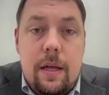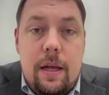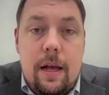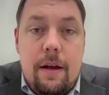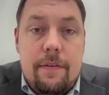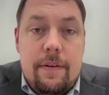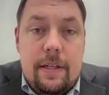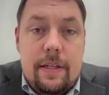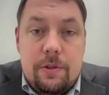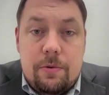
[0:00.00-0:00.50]

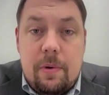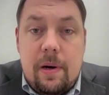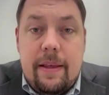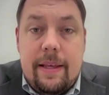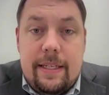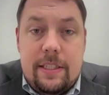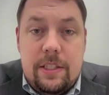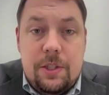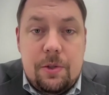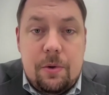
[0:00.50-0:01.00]
of an
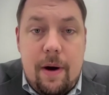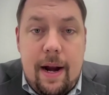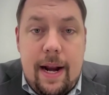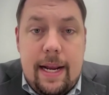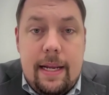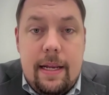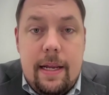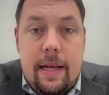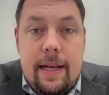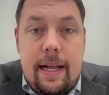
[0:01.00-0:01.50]
Israeli
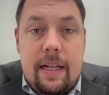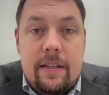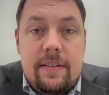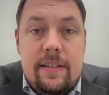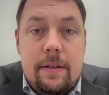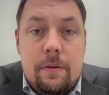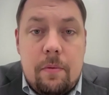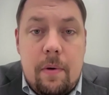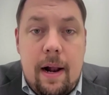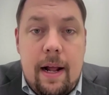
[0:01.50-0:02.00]
strike against
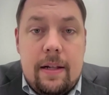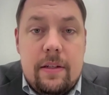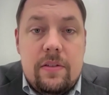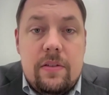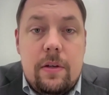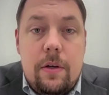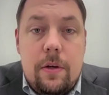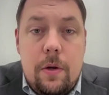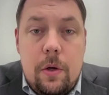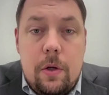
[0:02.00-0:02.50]

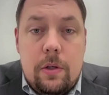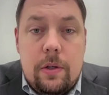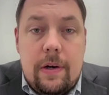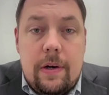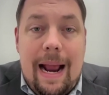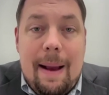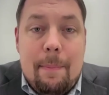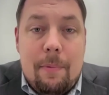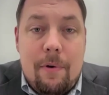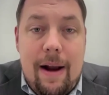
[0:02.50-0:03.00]
Iran's nuclear
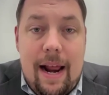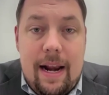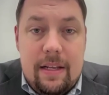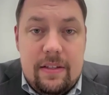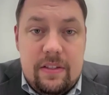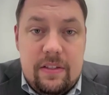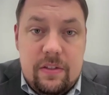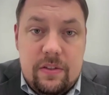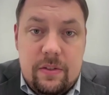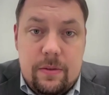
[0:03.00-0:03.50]

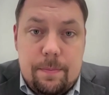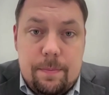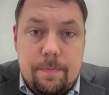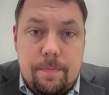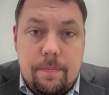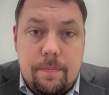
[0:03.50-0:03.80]
apparatuses.